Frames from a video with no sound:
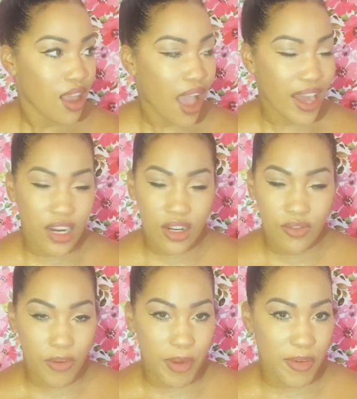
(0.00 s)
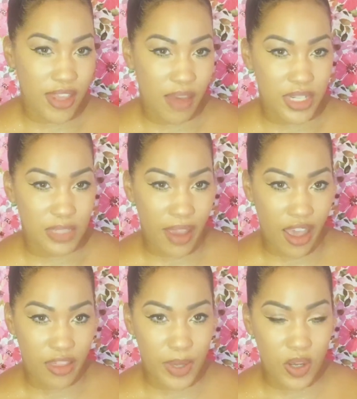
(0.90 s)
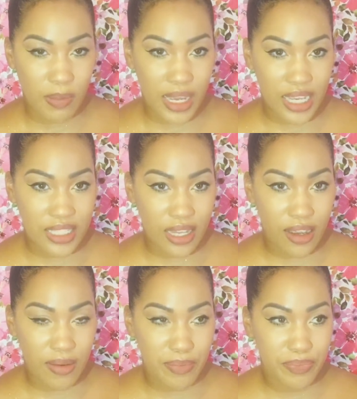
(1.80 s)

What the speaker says: I didn't remember that much math being on my exam.